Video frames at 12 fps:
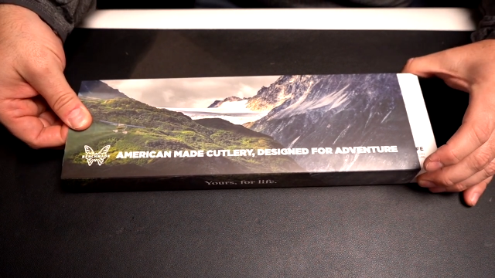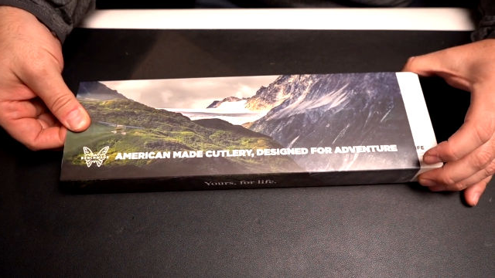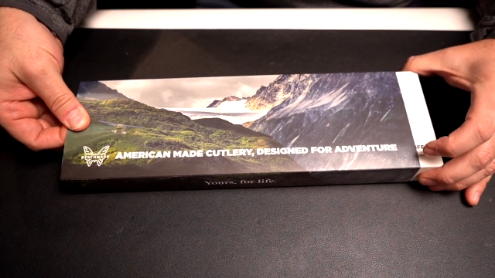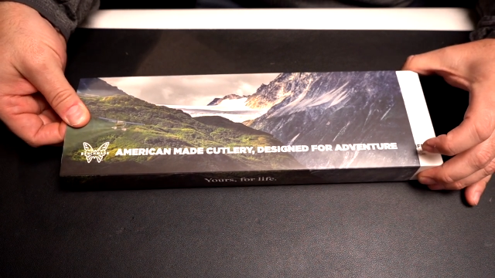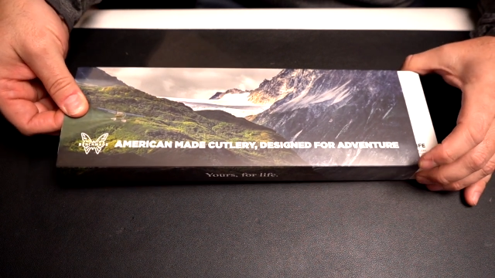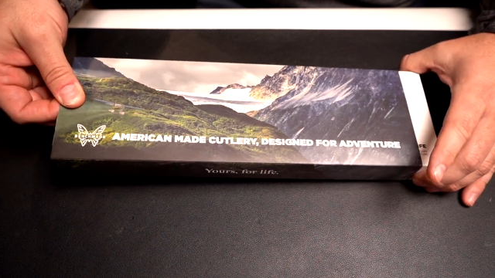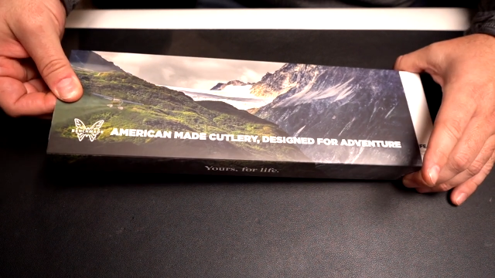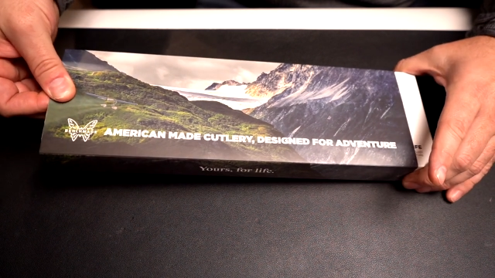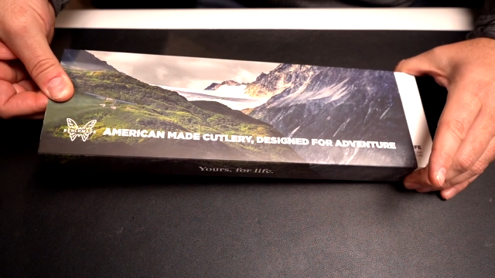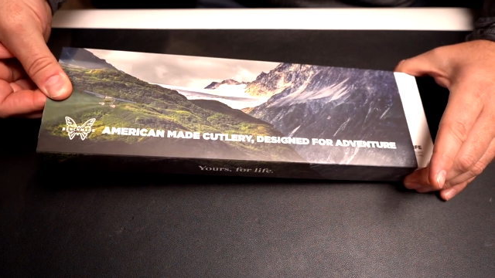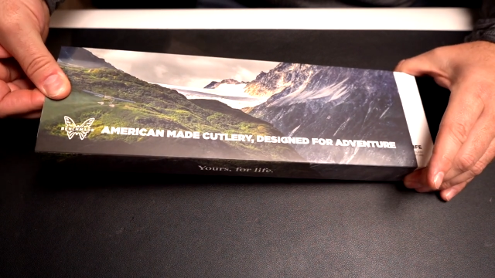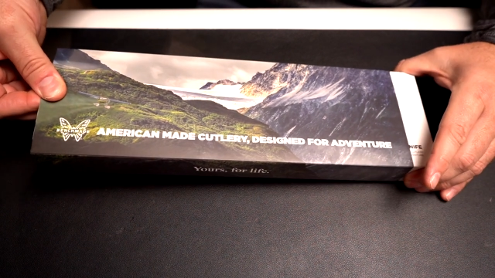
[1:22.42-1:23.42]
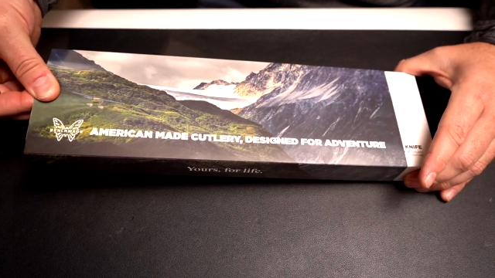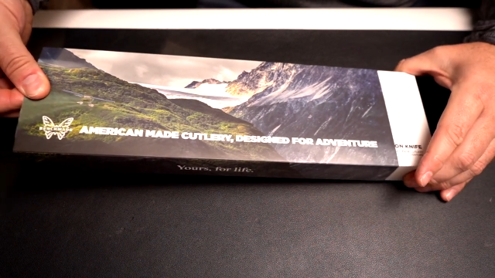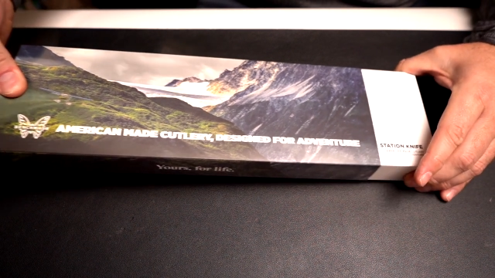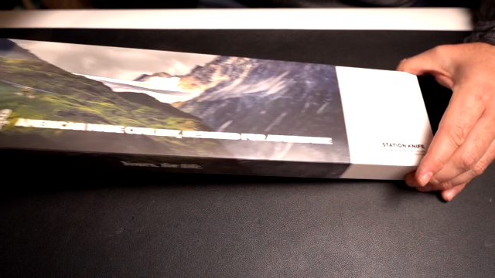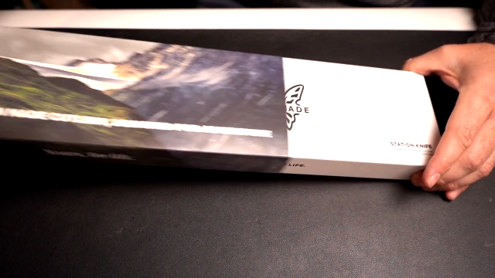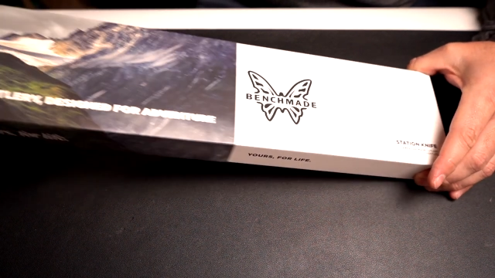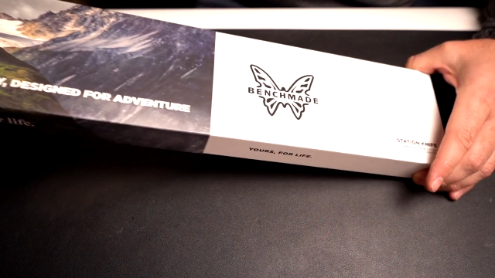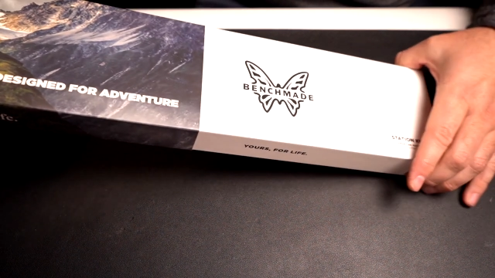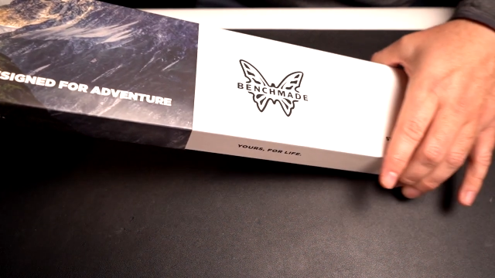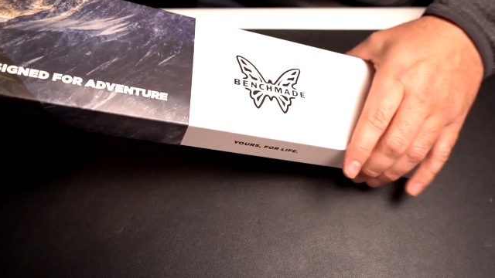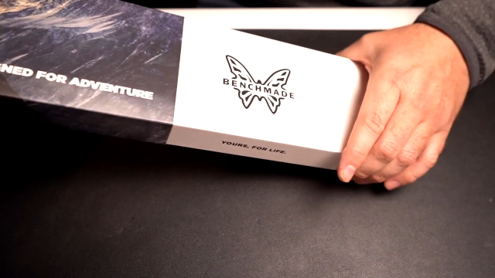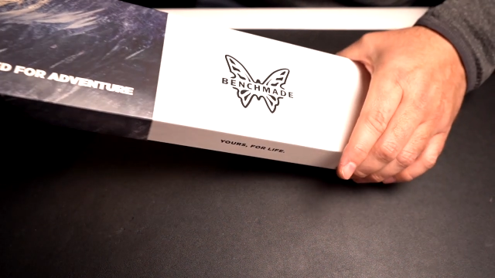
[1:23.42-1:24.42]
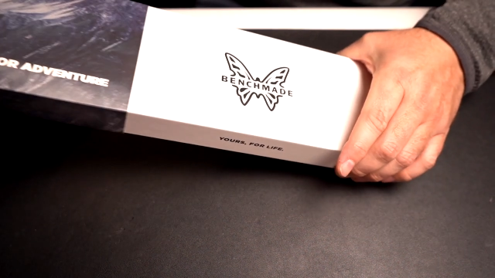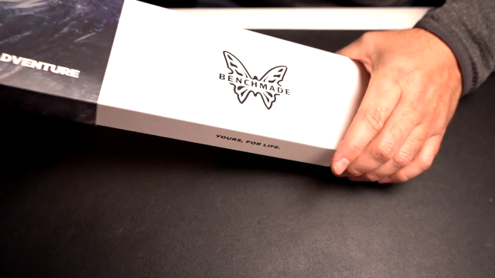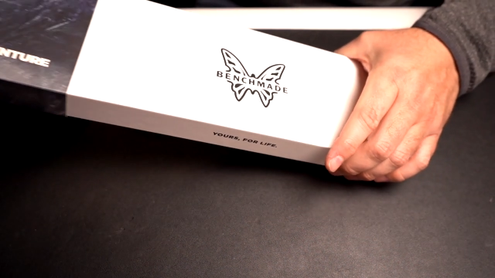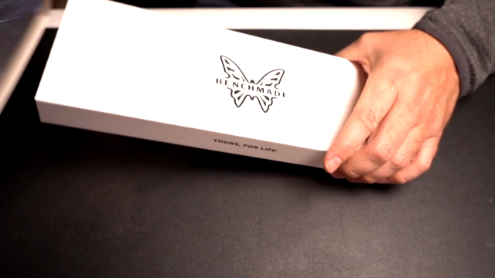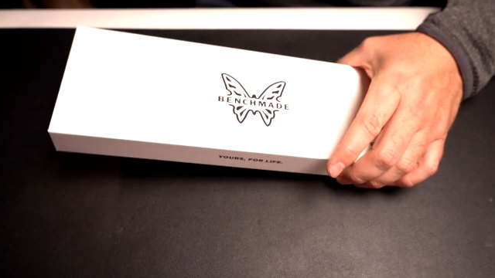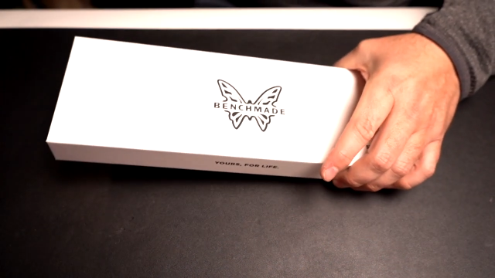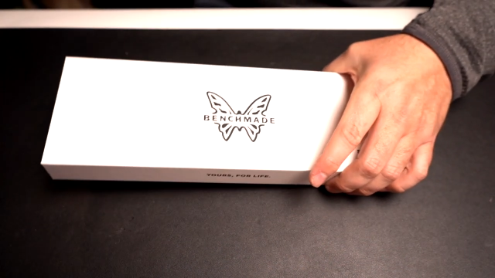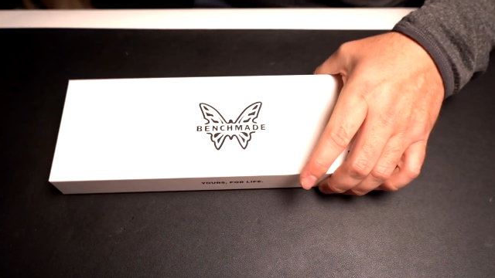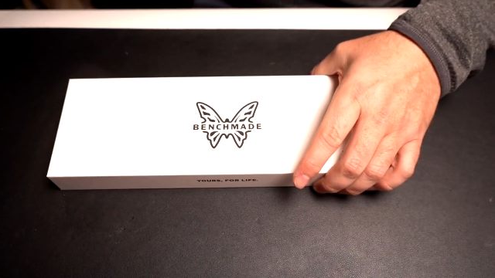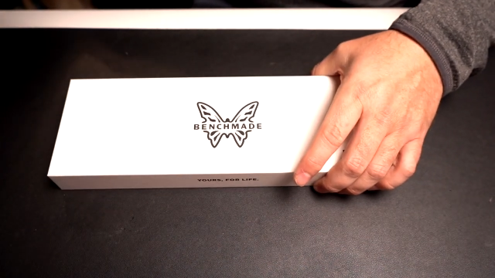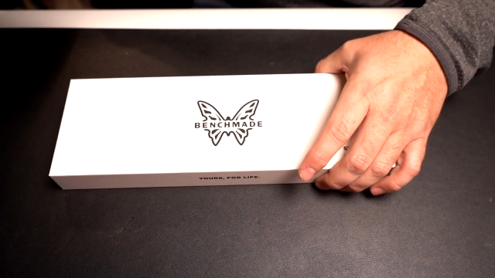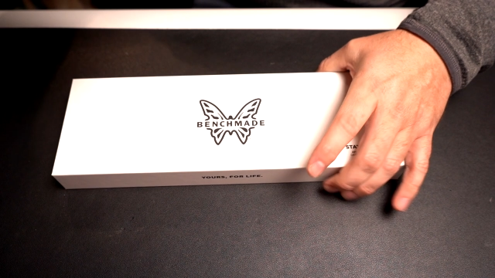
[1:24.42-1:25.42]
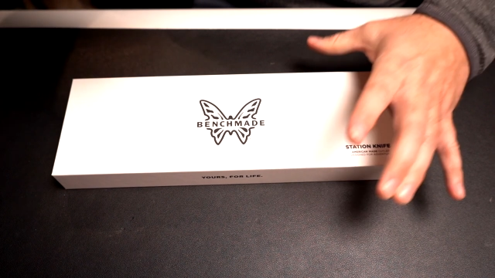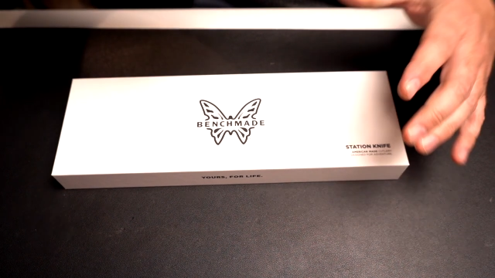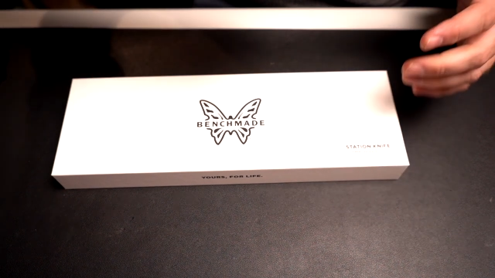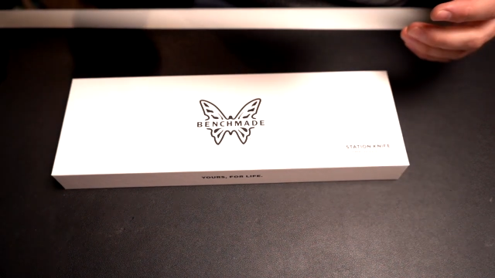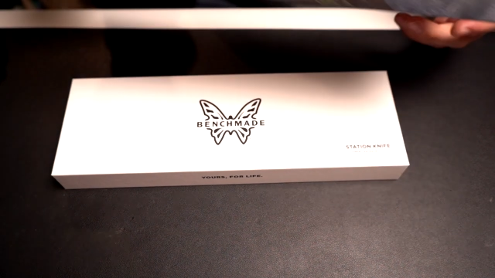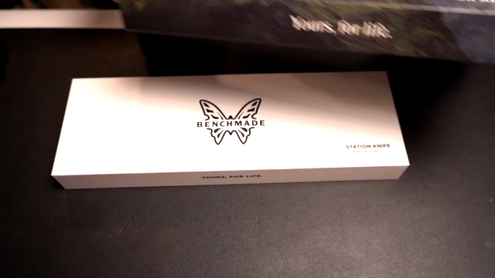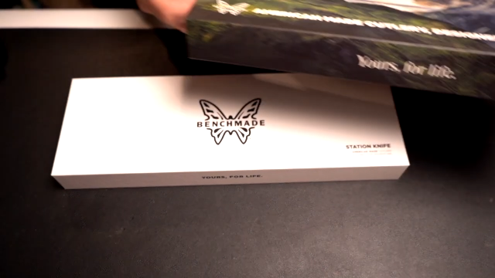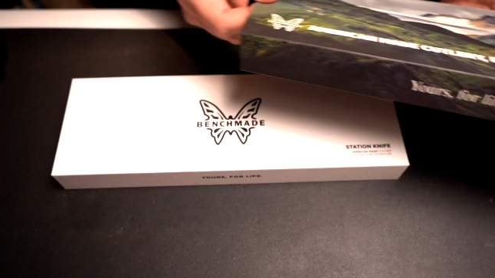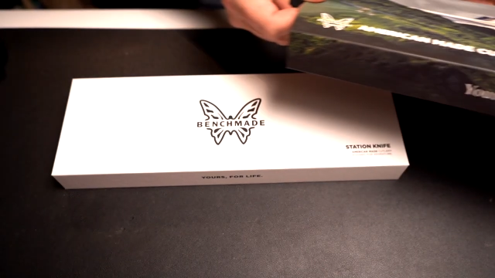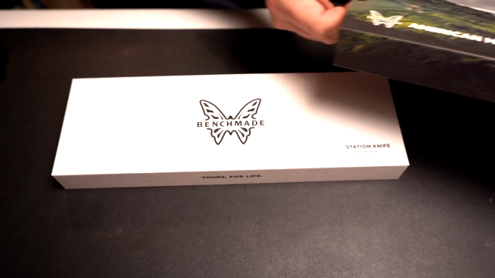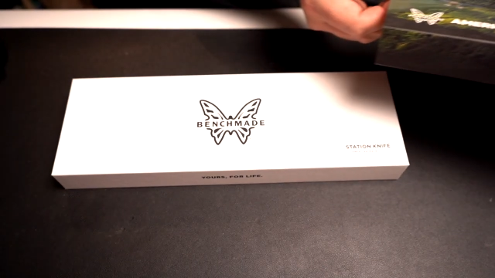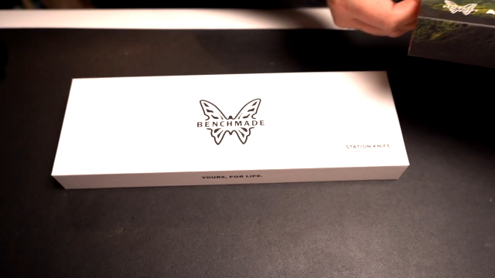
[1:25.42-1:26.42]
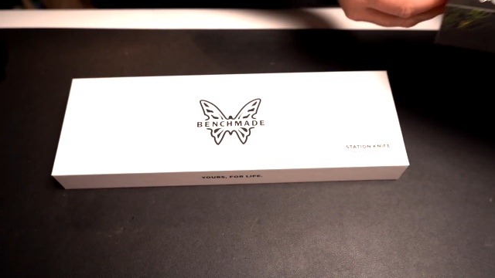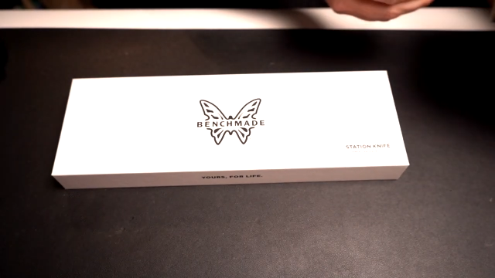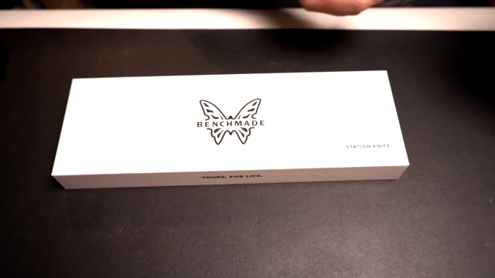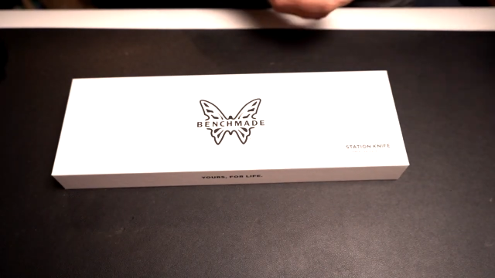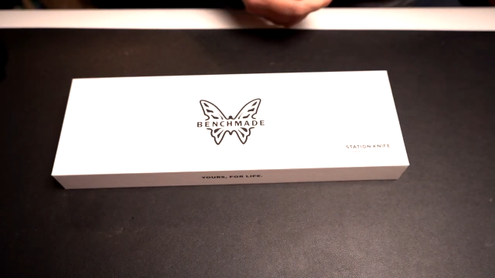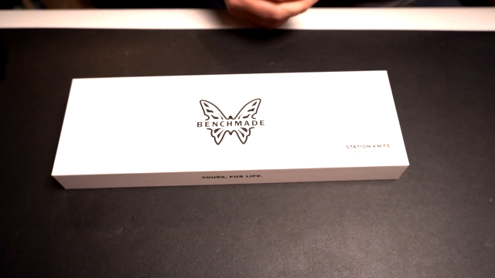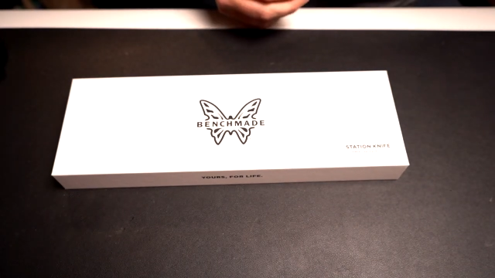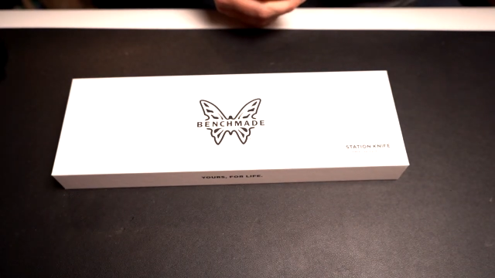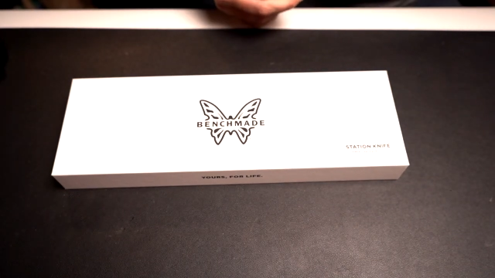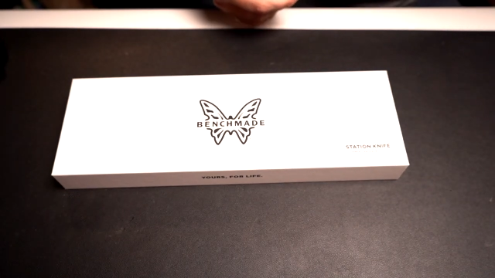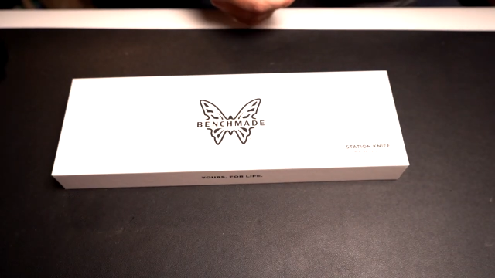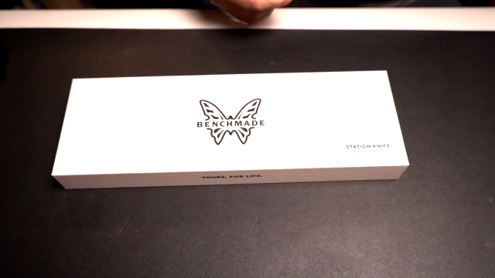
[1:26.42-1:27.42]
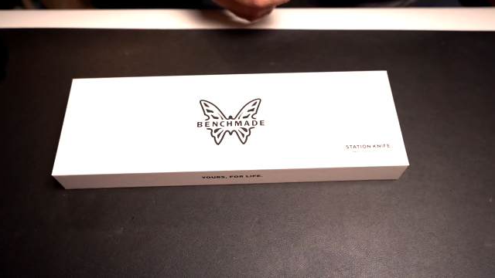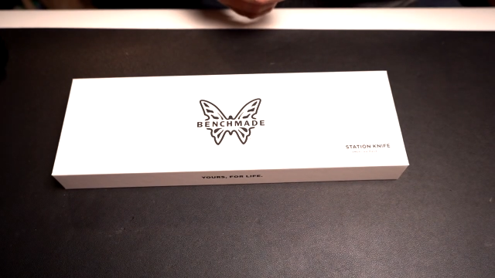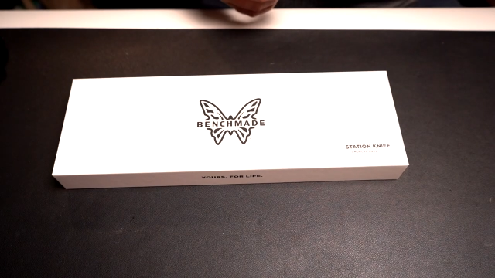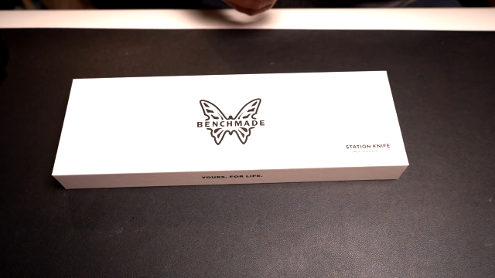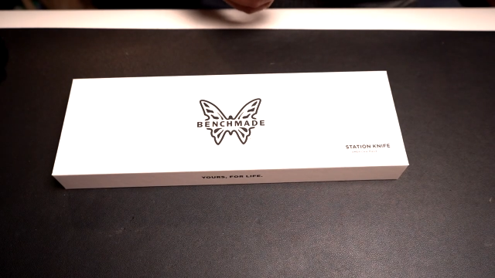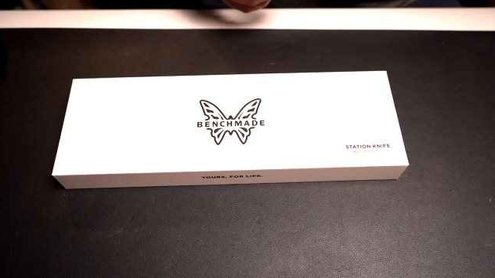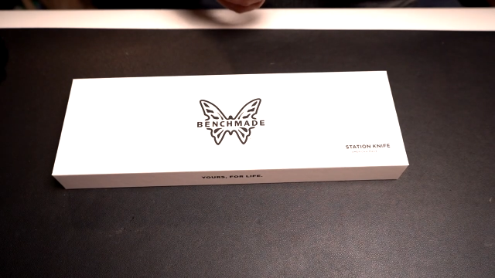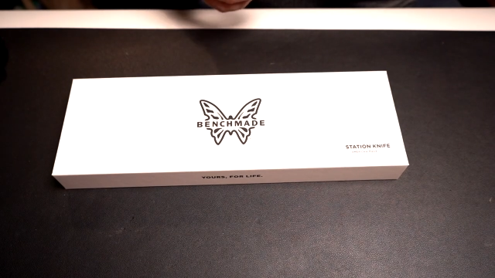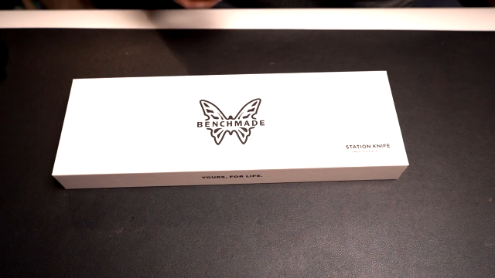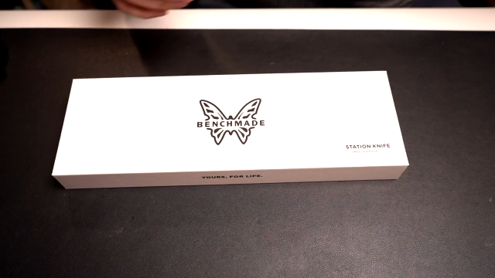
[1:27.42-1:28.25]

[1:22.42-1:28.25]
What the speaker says: Nobody's mouth can be seen.